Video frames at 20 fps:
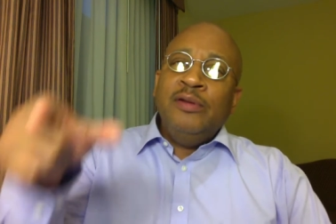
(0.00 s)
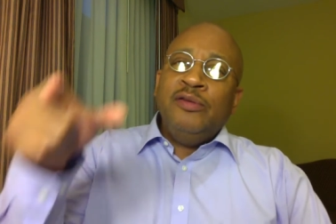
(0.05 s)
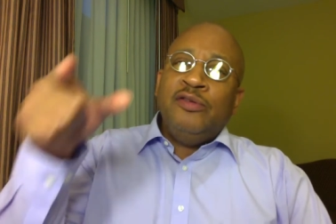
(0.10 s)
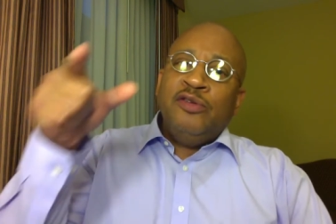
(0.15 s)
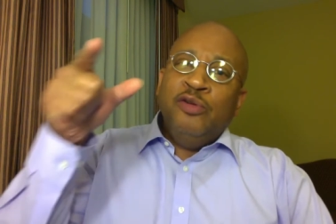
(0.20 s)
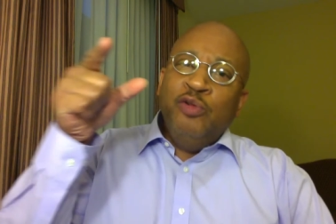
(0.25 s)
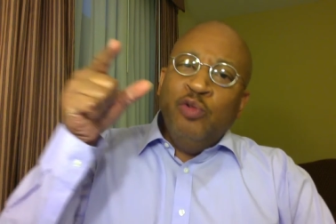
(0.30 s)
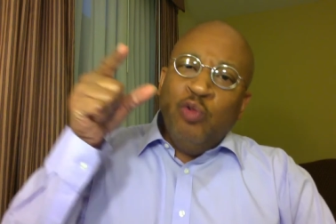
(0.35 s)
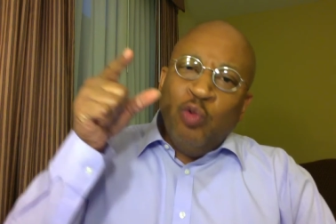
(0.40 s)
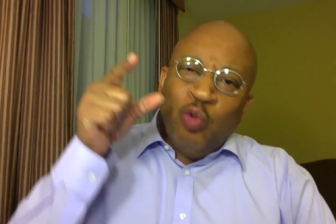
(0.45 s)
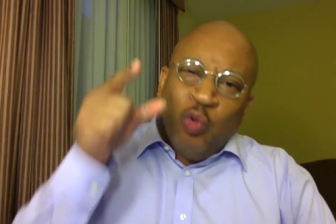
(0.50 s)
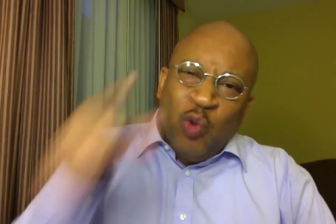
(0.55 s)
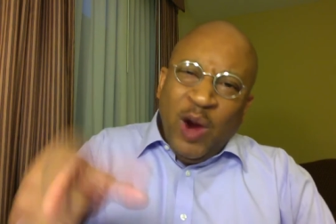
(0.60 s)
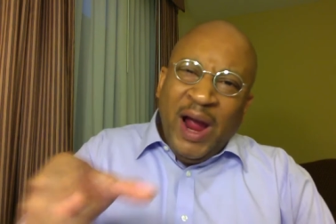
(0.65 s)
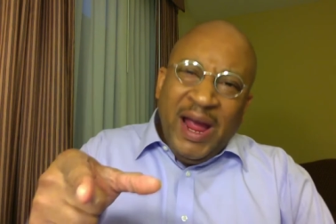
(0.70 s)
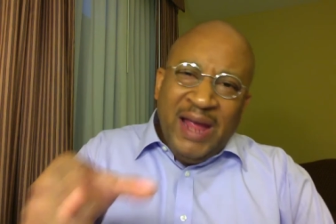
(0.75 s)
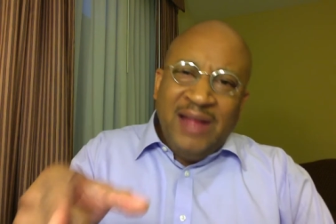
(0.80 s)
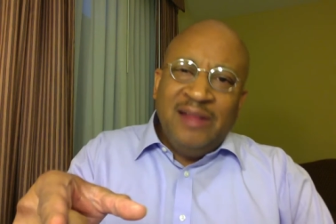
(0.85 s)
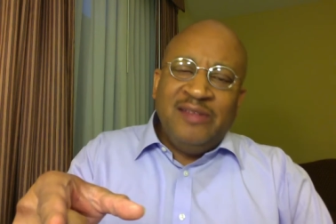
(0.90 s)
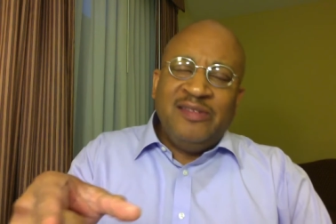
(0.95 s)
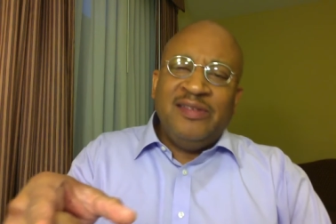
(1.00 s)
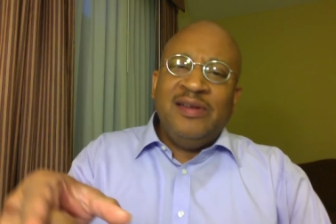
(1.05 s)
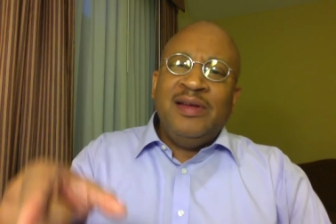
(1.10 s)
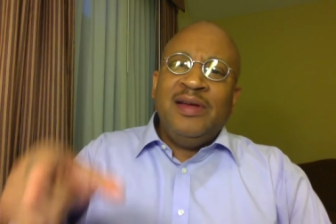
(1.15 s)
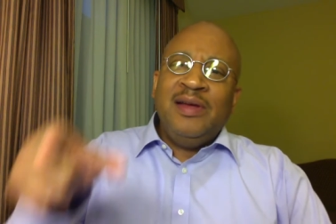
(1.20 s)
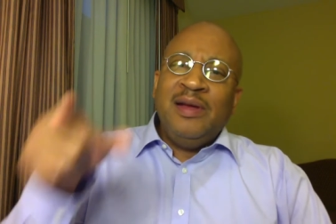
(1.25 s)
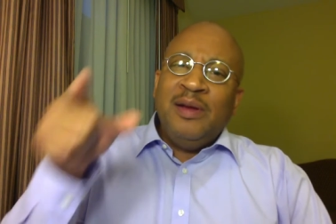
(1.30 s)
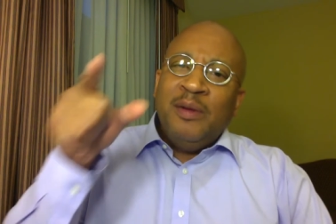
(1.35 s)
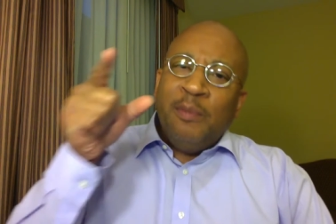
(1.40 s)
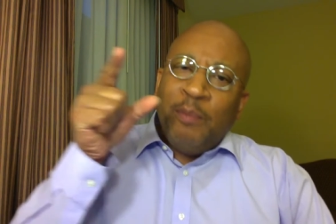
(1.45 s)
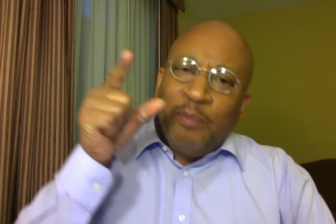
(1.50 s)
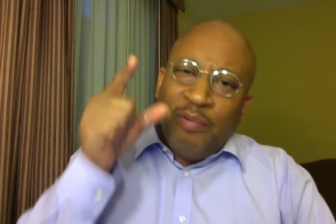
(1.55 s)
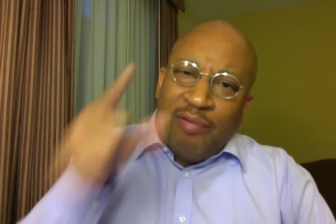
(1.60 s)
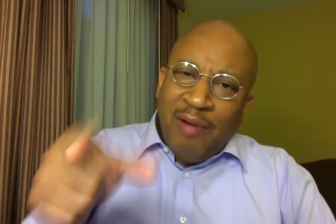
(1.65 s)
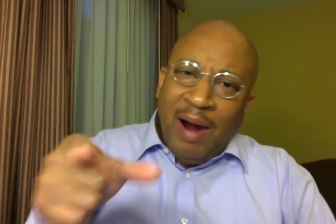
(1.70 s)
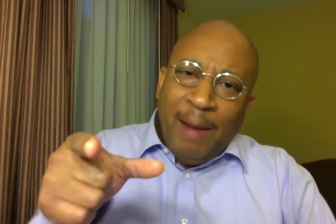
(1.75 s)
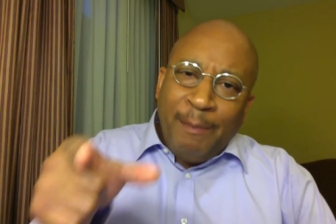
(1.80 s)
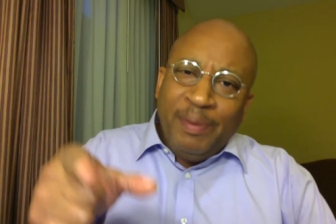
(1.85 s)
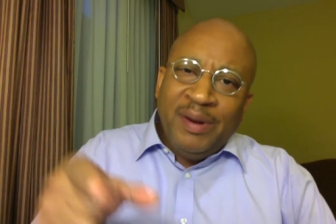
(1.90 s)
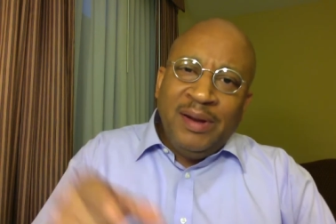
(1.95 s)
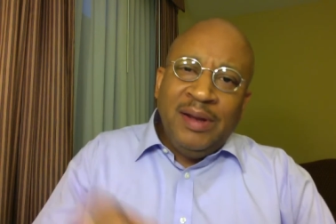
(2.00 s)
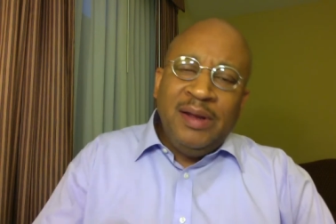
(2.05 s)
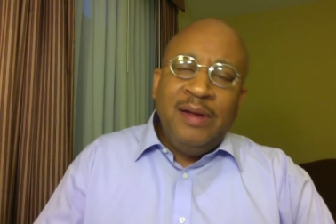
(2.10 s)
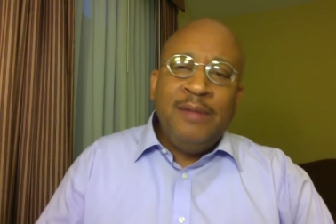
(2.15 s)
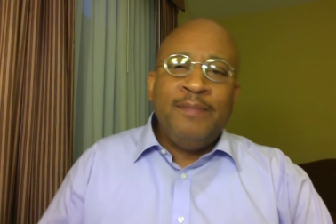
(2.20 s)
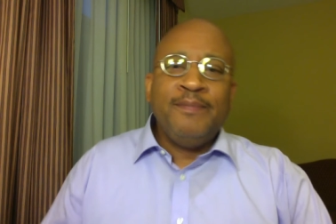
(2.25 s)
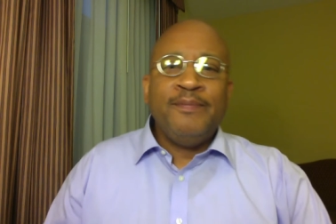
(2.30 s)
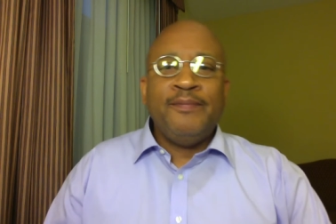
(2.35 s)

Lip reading: to write properly